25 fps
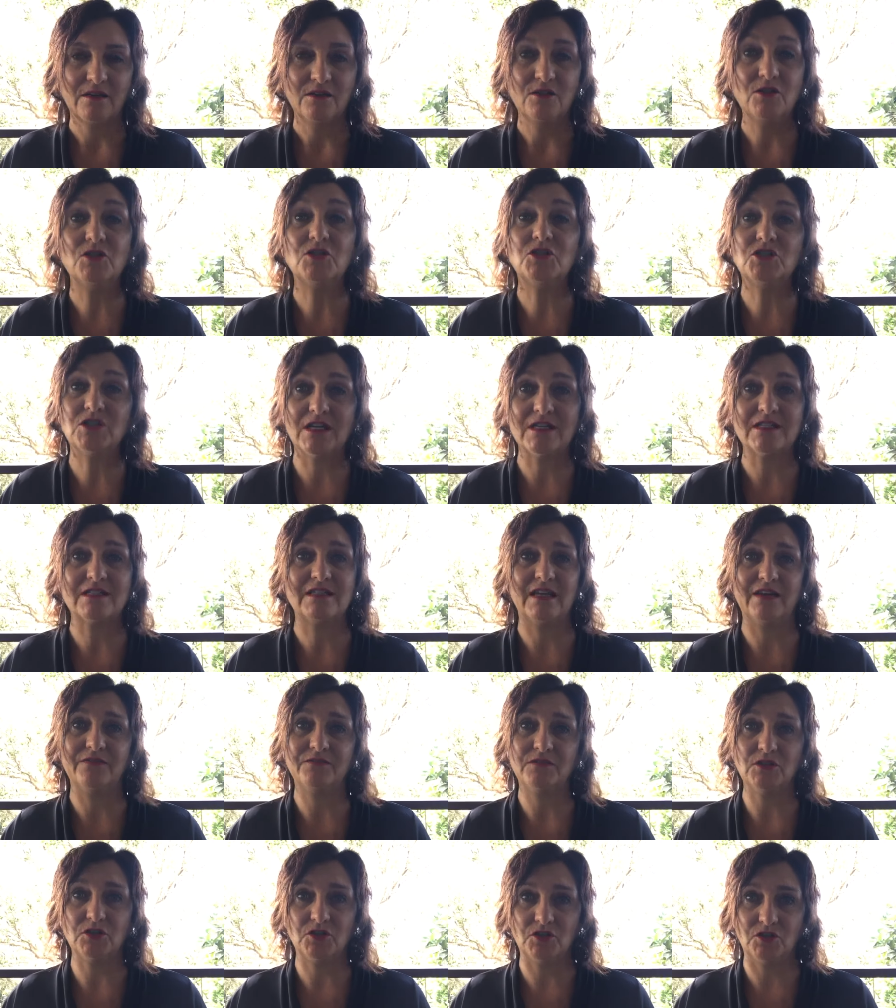You just
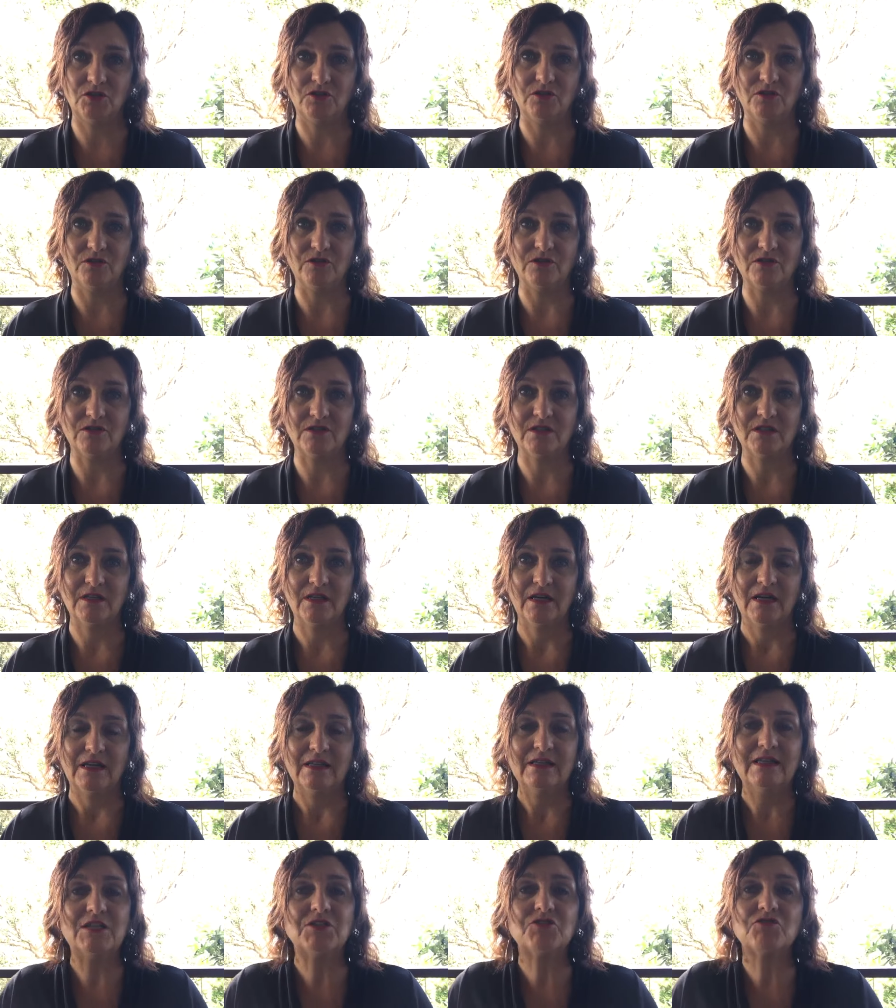have to choose.
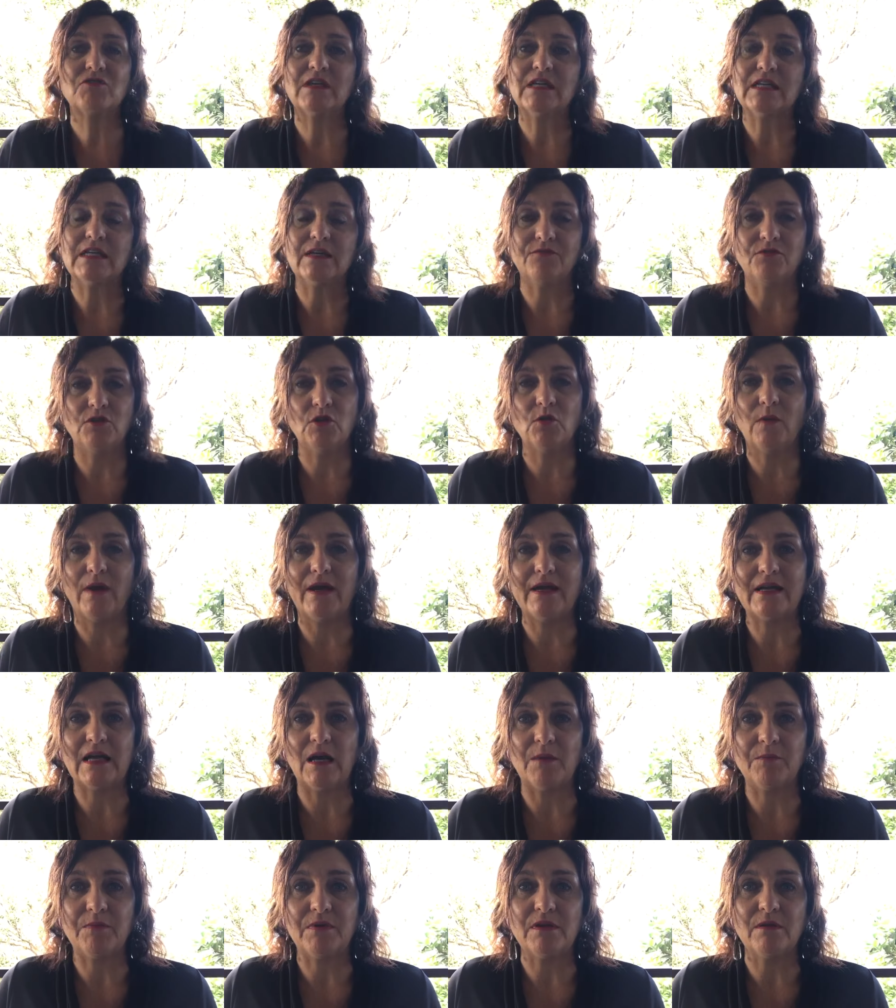Literally, if you
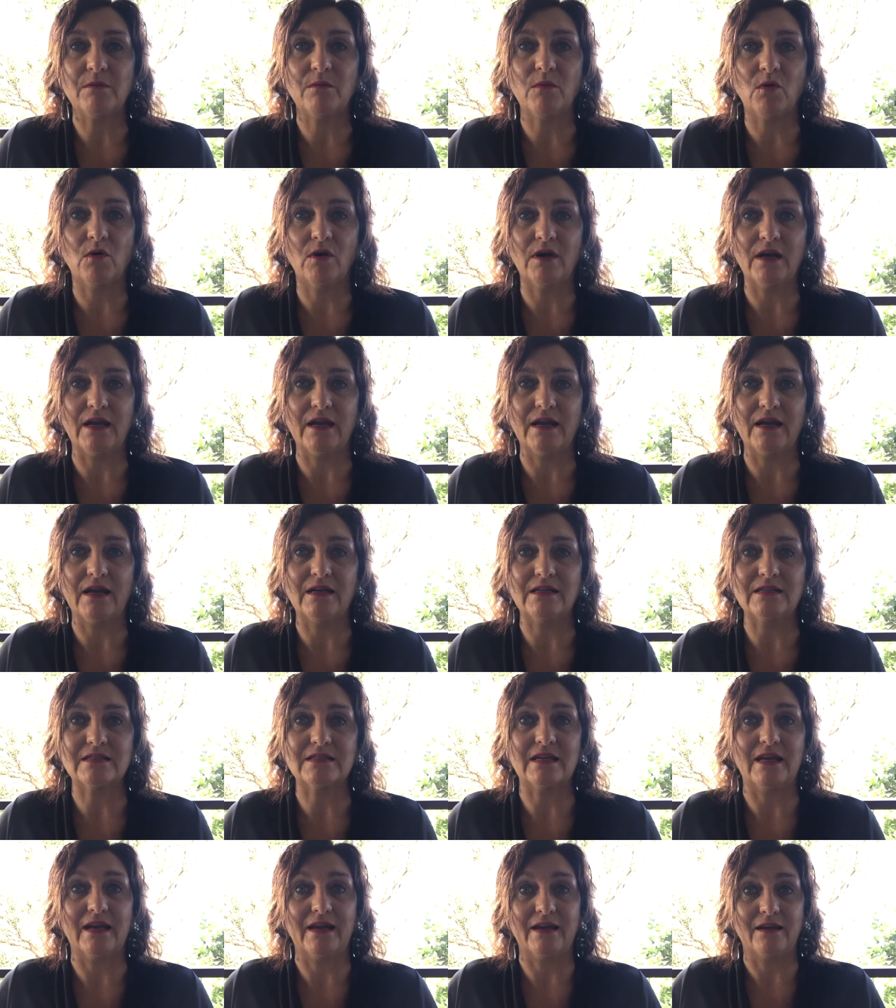wake up in the morning and
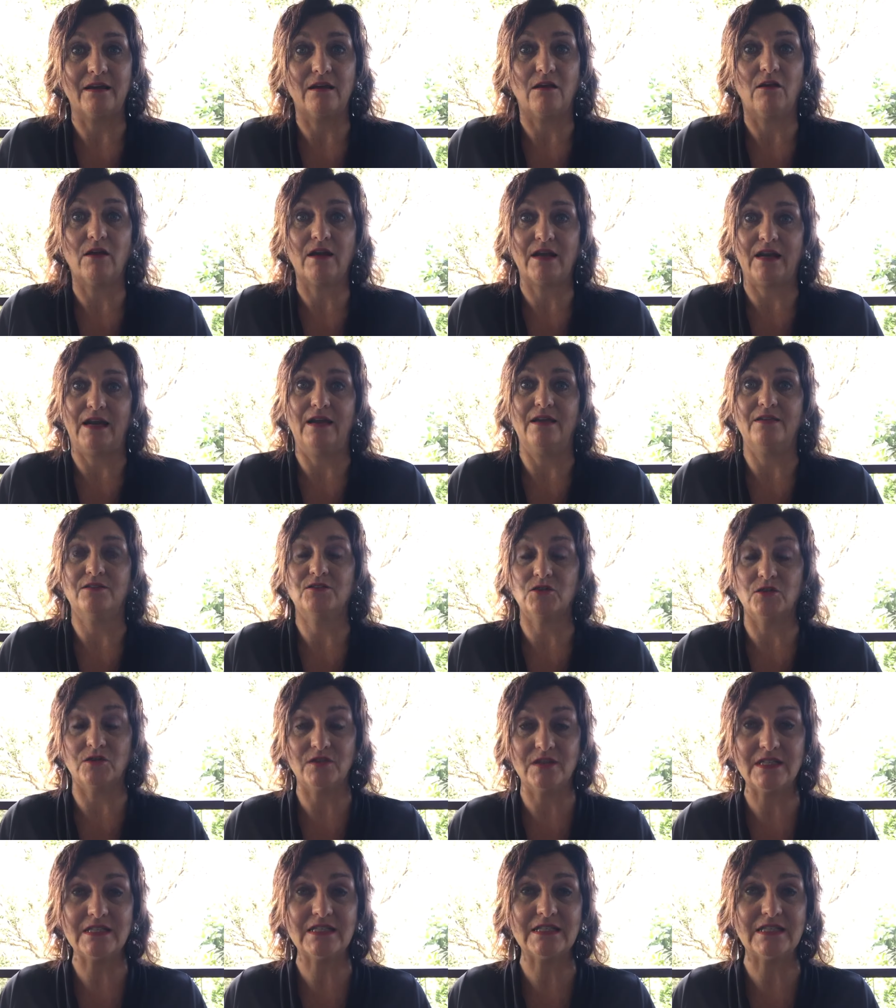it's like, okay, so
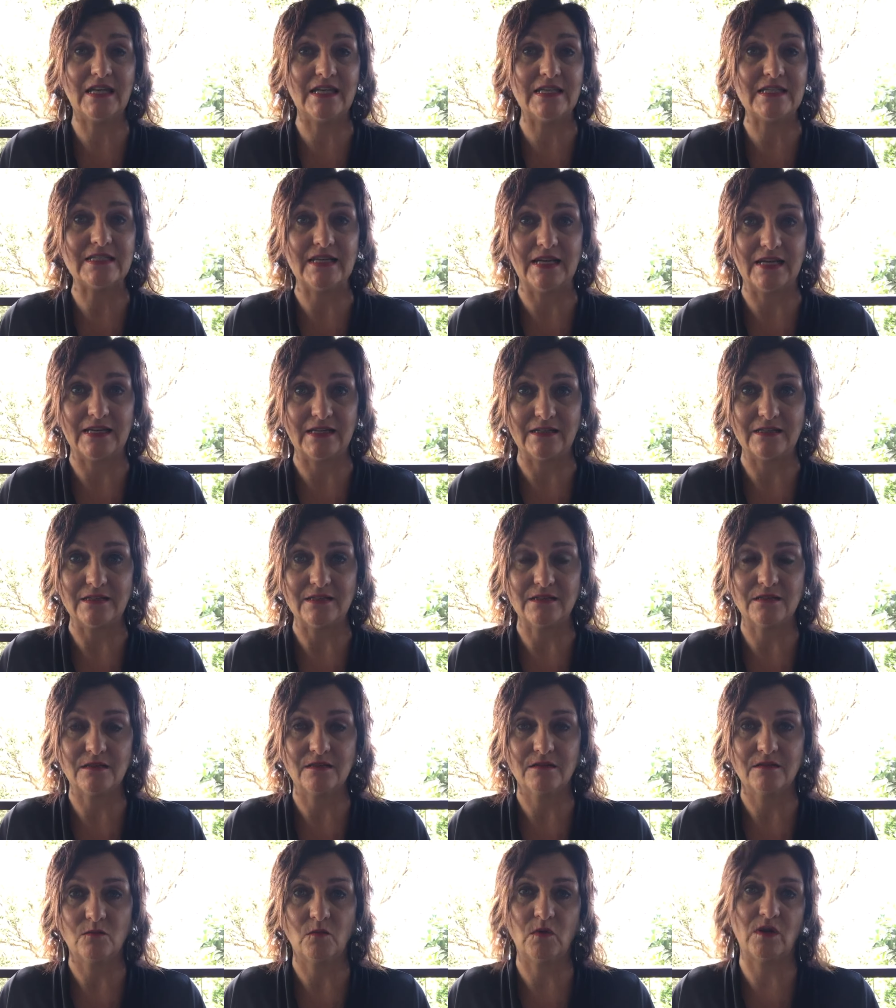this 10
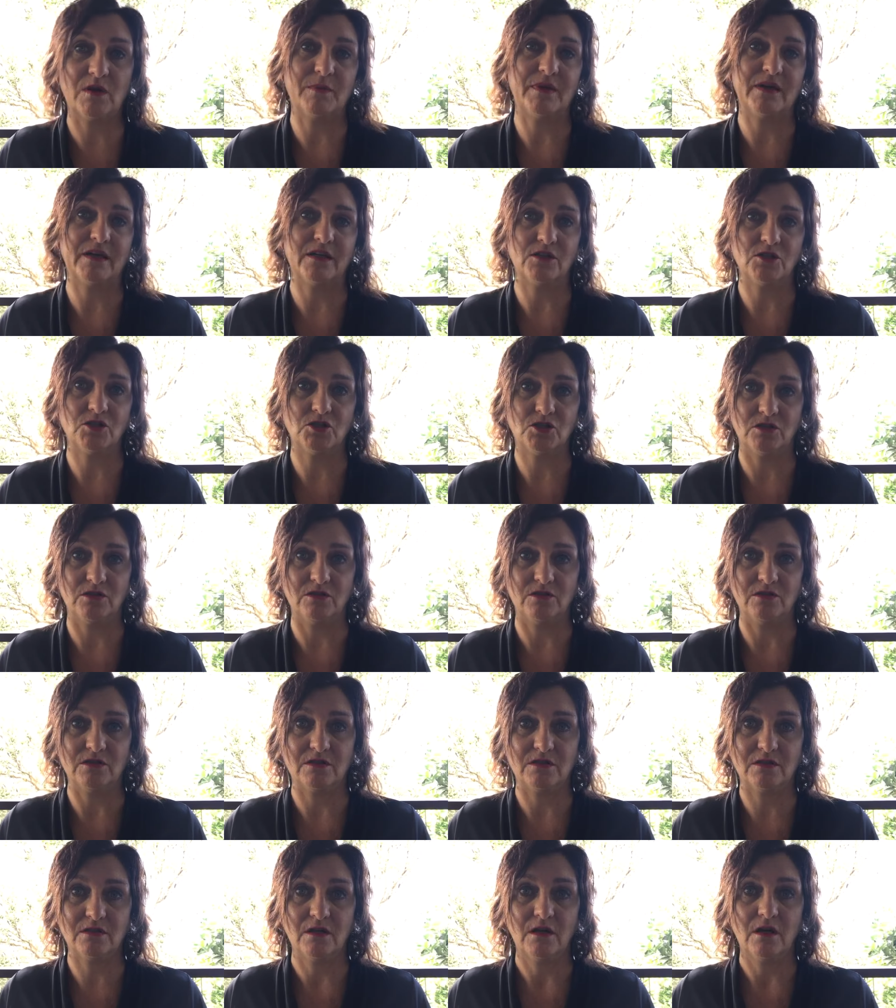seconds, what am I going to
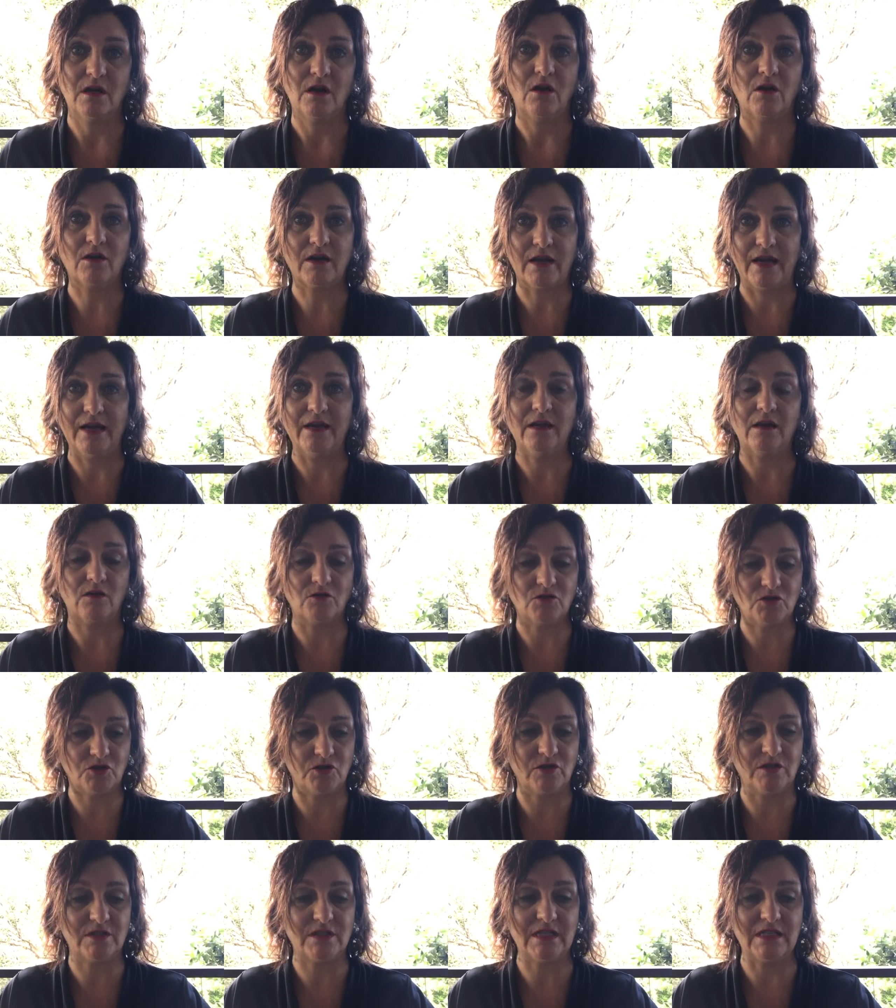choose? Okay, I'll
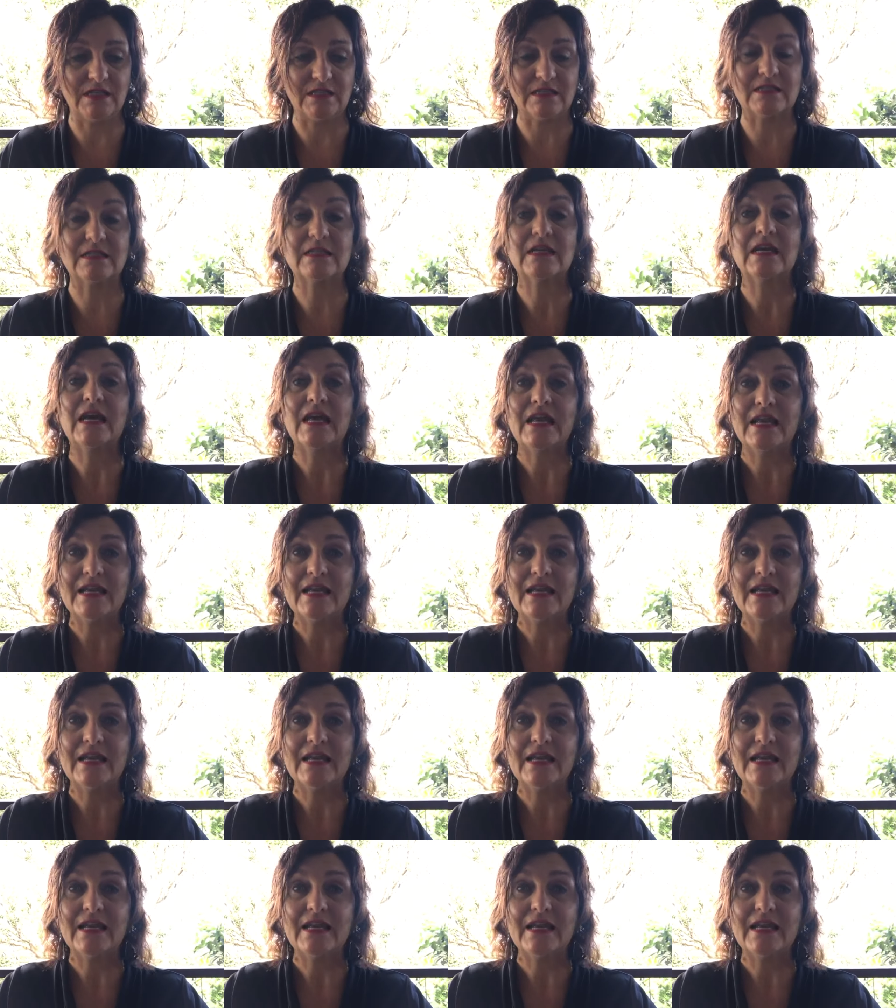choose this.